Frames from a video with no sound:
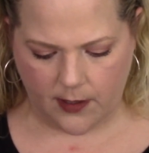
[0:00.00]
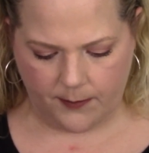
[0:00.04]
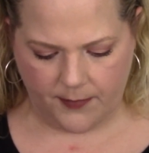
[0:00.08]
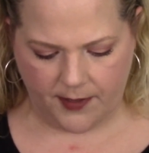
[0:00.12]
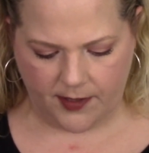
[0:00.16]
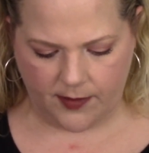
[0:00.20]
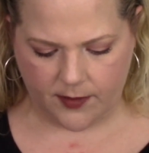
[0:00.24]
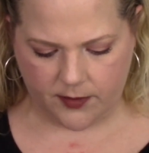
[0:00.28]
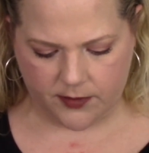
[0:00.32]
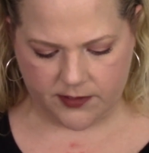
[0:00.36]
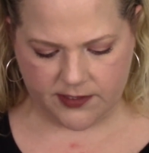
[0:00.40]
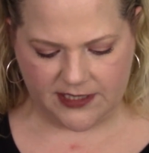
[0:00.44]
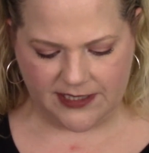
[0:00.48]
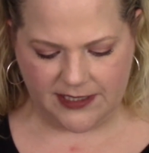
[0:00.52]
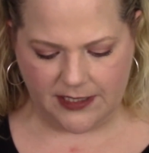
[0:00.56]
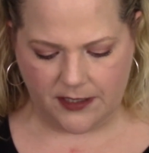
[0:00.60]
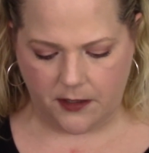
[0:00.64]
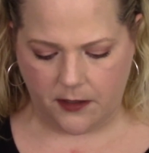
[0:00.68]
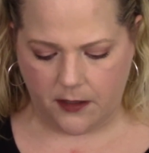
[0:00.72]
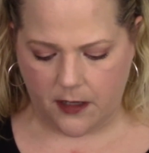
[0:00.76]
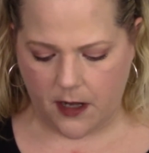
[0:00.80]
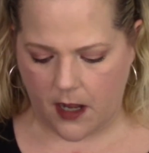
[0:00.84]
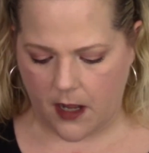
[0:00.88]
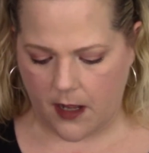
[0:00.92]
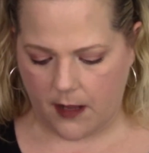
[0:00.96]
I mean, there's
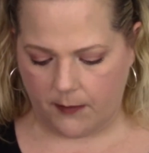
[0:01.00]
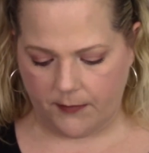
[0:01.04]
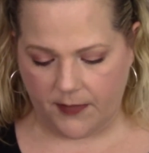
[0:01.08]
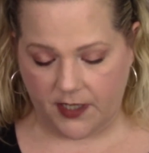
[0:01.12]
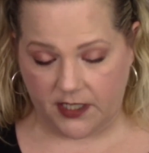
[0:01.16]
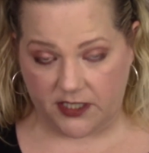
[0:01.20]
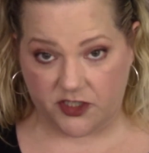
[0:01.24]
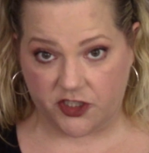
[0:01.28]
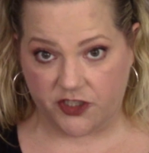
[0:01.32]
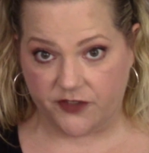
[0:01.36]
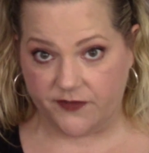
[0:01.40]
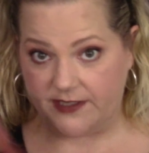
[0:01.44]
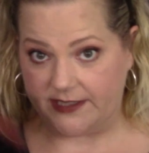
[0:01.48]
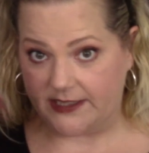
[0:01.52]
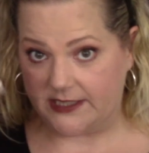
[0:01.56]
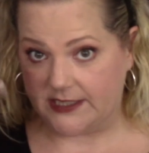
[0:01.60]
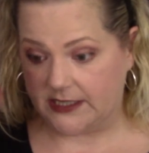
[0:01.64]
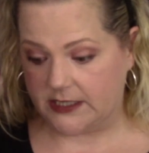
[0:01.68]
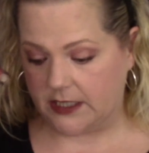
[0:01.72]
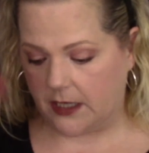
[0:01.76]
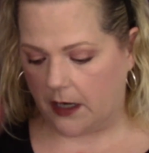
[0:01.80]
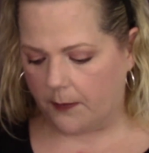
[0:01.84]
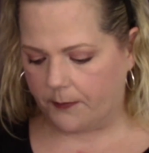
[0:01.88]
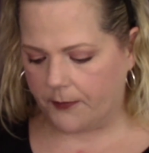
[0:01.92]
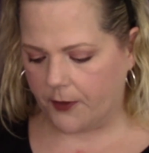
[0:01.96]
not much of a
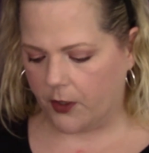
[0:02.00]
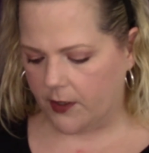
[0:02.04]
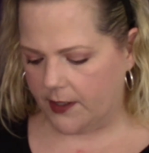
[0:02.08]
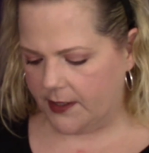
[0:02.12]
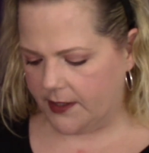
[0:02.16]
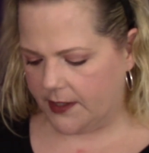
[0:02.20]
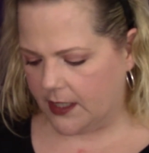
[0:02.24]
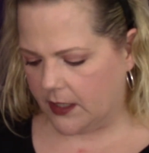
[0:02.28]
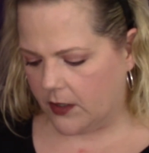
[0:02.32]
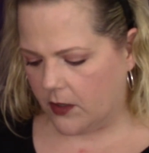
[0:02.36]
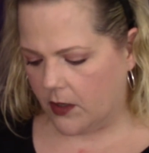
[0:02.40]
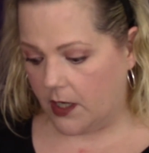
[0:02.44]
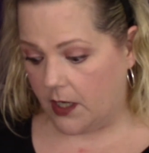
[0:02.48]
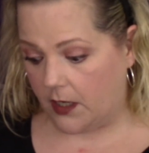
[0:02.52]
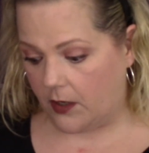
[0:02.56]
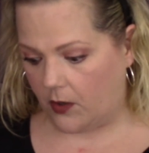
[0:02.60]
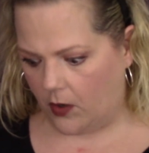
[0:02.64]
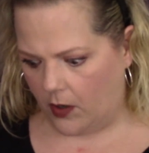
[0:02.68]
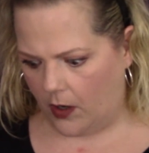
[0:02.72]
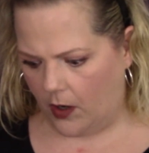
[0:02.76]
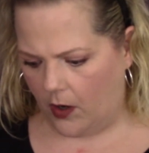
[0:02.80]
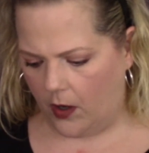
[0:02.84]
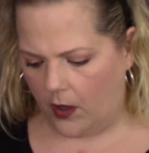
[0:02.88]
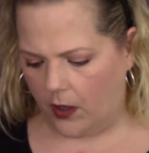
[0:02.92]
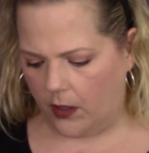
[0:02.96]
stopper in there at
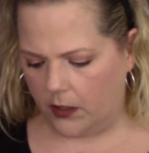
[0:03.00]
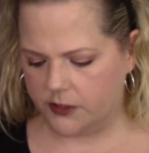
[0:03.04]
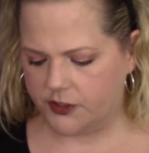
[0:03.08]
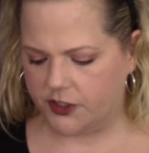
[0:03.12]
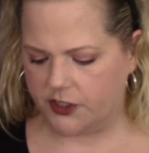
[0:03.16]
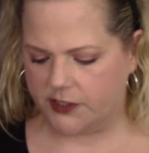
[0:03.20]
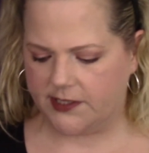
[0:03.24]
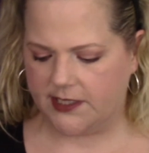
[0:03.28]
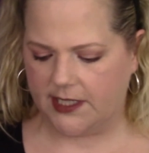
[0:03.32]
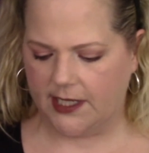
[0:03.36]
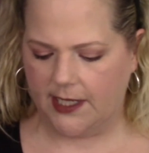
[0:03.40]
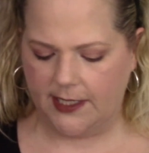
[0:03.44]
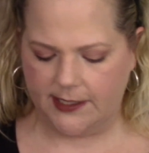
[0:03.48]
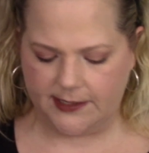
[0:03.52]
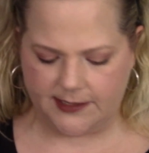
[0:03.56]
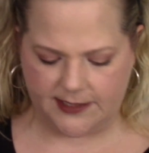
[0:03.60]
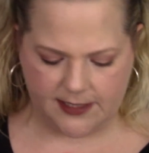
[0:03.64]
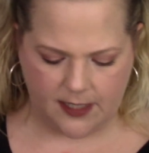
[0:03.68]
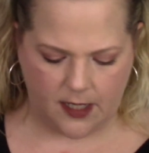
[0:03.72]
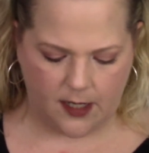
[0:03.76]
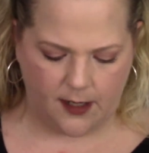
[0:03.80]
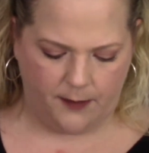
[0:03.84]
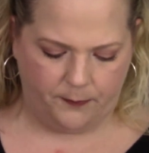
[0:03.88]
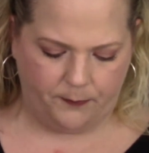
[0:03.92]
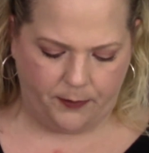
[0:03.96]
all. Just a heads
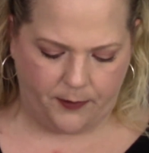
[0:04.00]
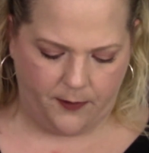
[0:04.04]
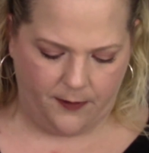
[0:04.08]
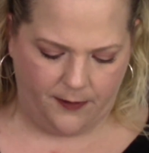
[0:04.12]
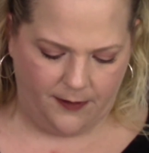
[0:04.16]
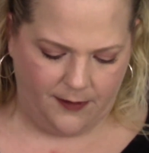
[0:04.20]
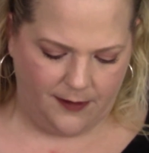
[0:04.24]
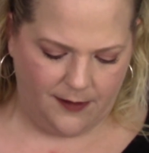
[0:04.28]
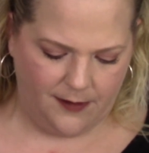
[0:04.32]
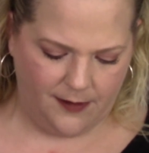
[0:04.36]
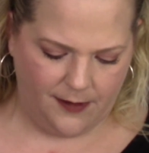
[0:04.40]
up.